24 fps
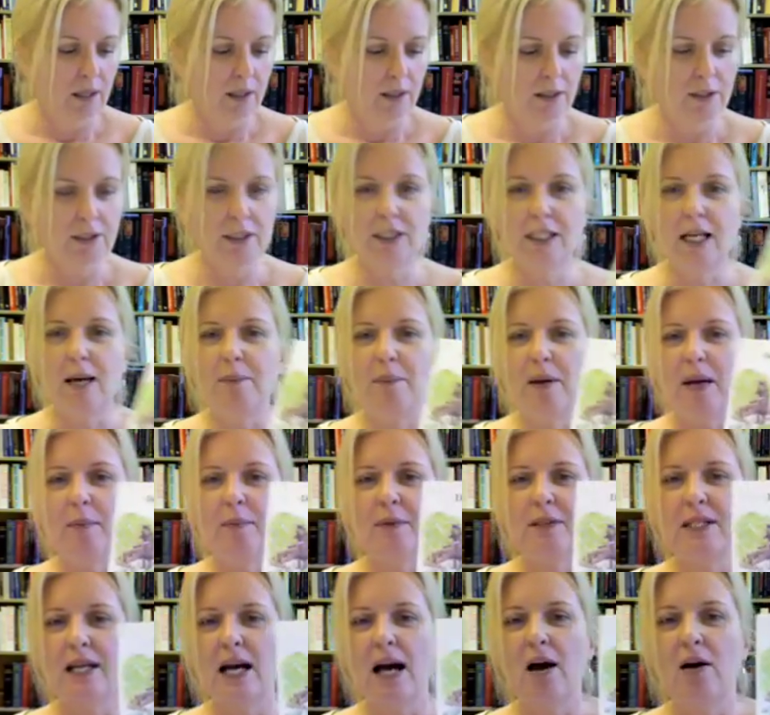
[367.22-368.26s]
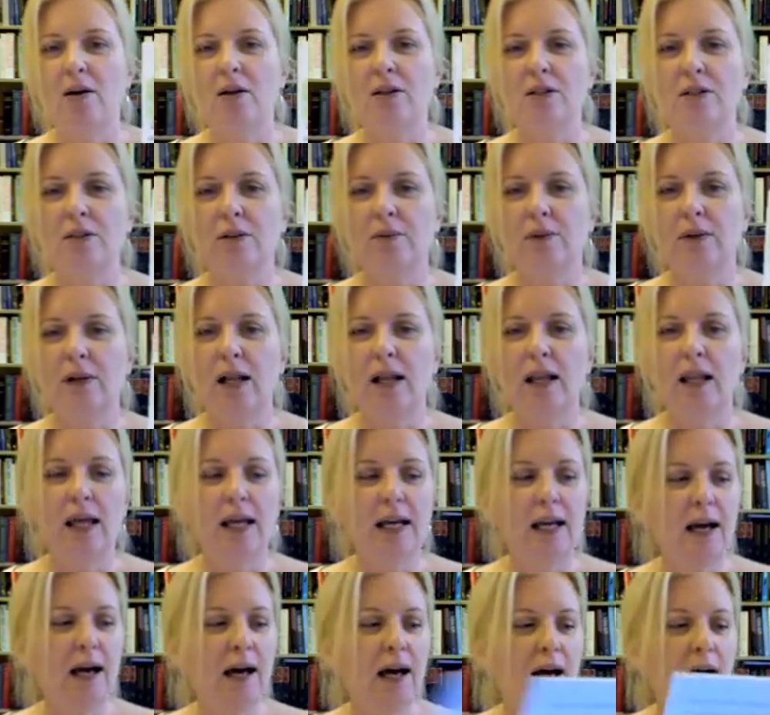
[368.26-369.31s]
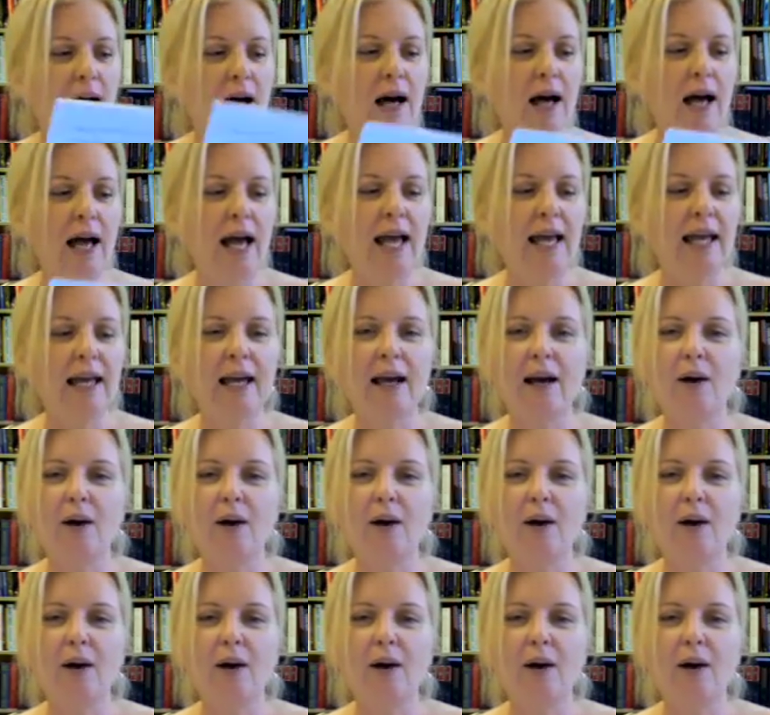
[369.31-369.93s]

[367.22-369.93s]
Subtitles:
She's got paper towels. Like, hey,